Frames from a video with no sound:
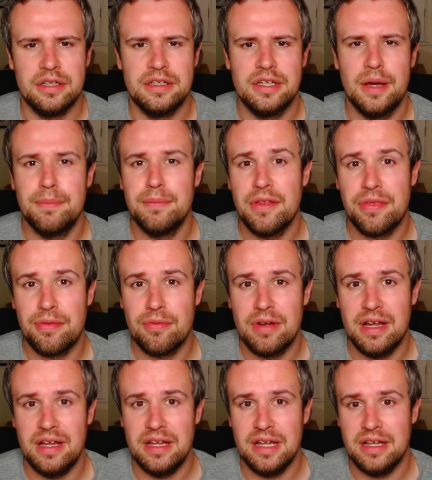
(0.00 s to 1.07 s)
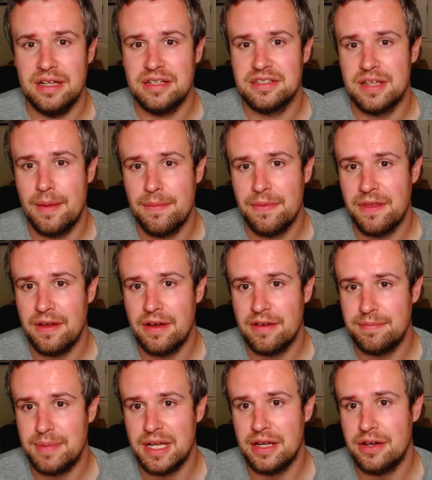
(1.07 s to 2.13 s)
number 3 is something I've
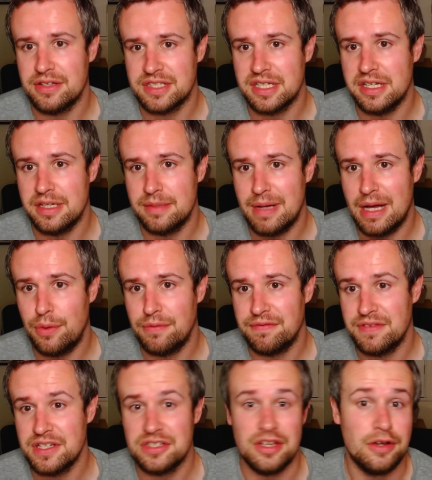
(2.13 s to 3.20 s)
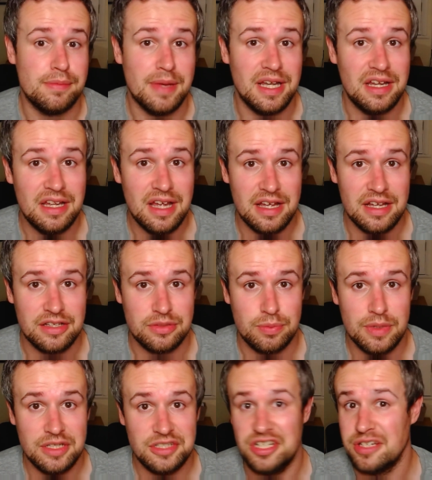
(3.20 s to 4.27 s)
been asking about for so many years,
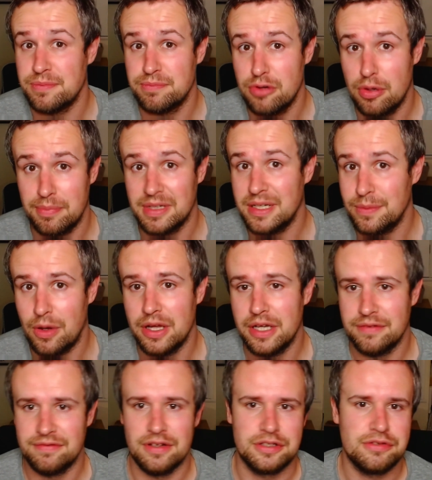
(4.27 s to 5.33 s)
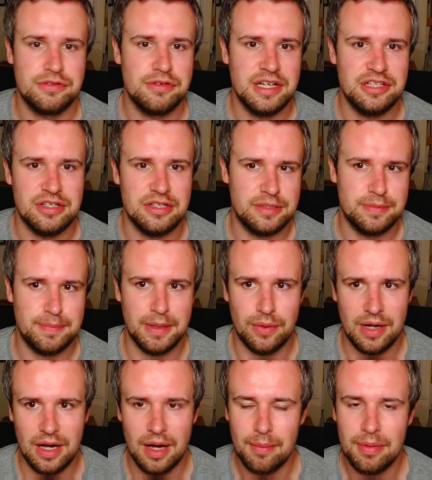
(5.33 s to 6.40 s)
which is probably why the frustration's built
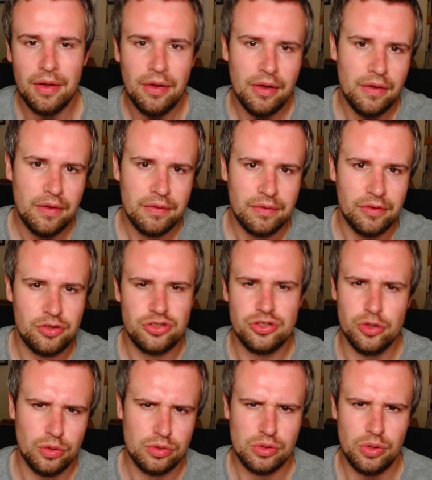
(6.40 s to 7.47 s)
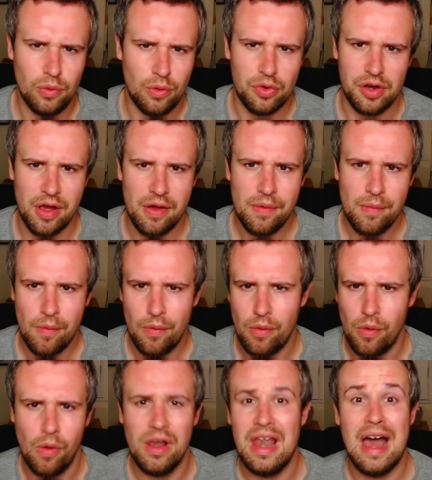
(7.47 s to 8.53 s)
up. The short corner,
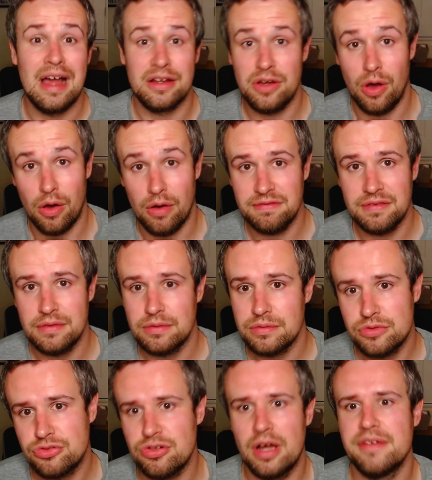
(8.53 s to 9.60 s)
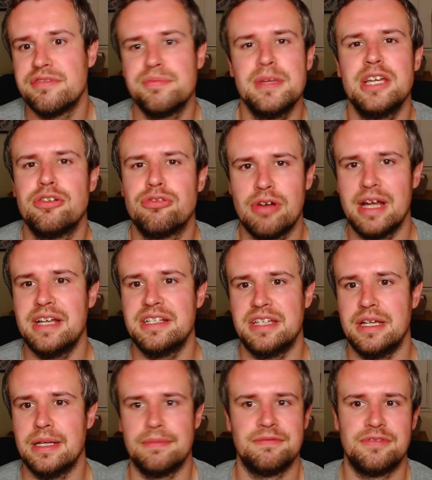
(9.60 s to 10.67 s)
or lack of, drives me
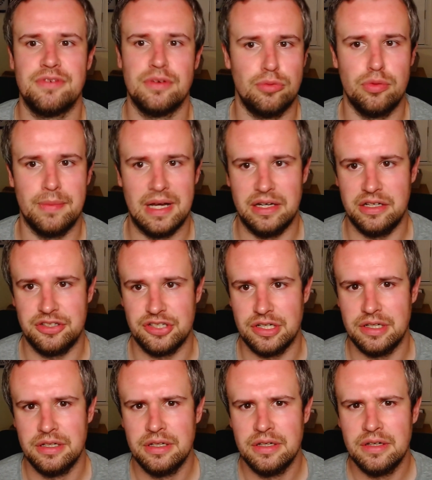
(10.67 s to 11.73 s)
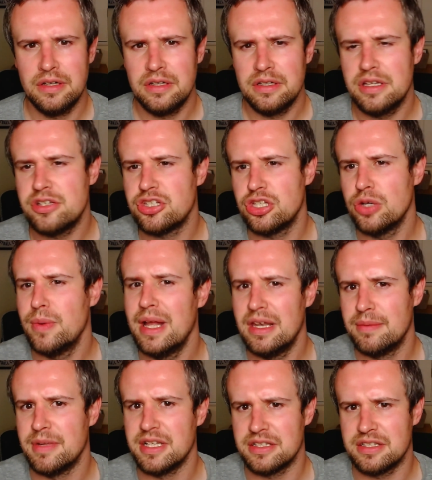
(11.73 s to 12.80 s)
crazy in Football Manager. There's two
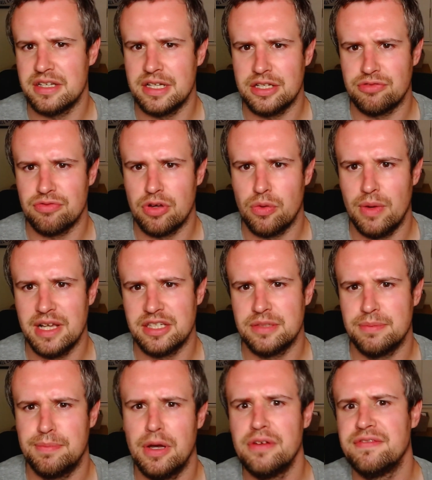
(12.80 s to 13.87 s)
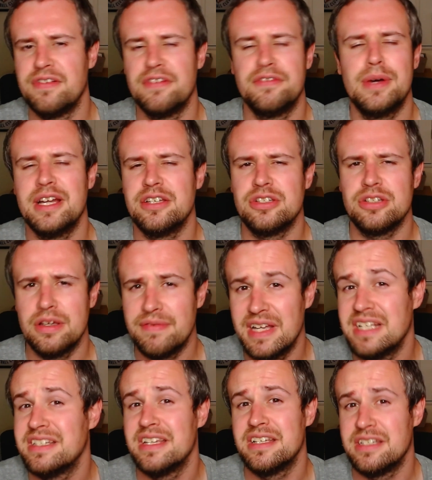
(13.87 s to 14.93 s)
elements to this request, both of which have
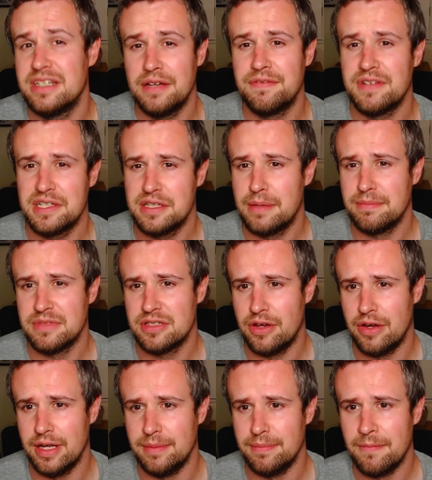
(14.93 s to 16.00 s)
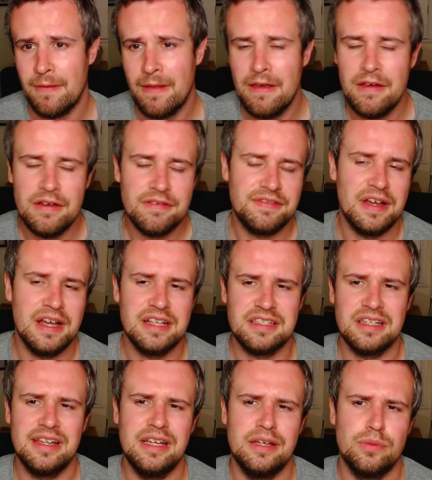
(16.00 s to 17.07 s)
existed for some time.
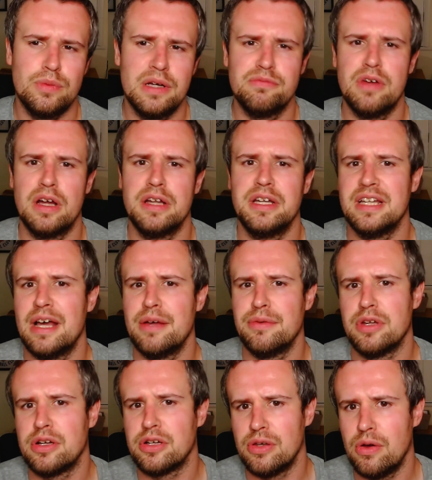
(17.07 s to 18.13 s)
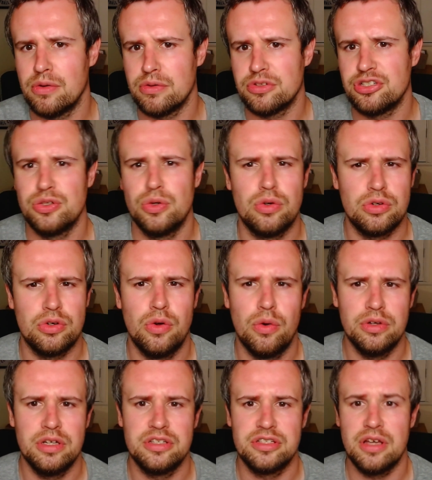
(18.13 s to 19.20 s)
Firstly, when running down the clock, short
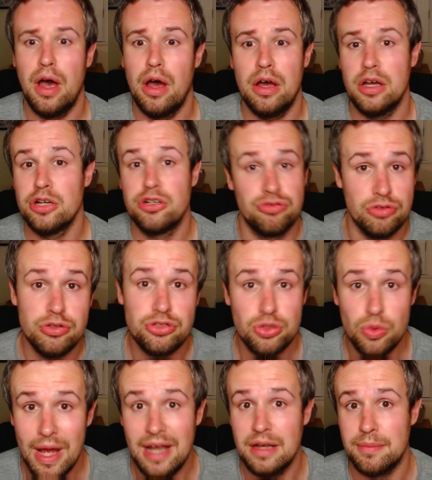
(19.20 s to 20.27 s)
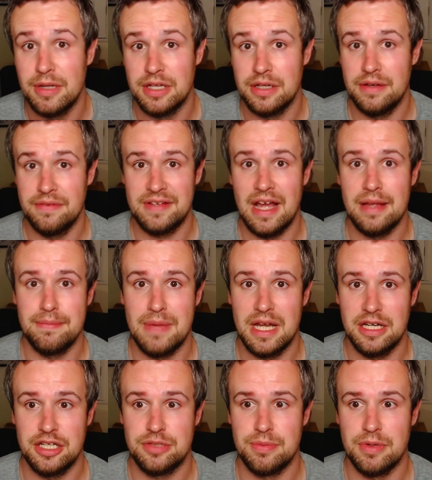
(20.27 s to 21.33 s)
corners are a crucial element of game
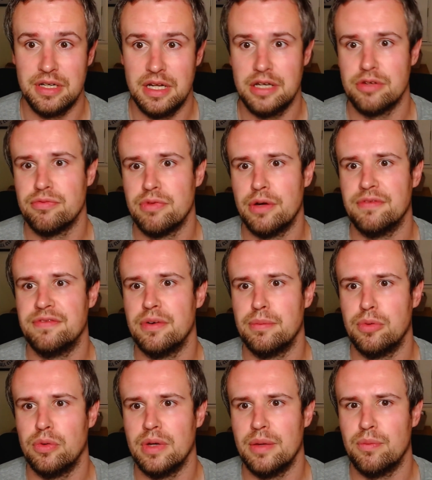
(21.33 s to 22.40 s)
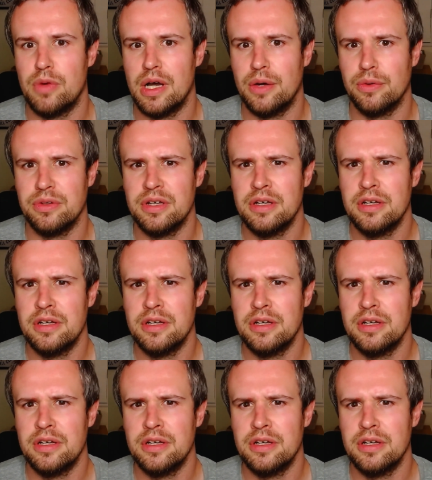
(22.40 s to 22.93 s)
management in the real footballing world.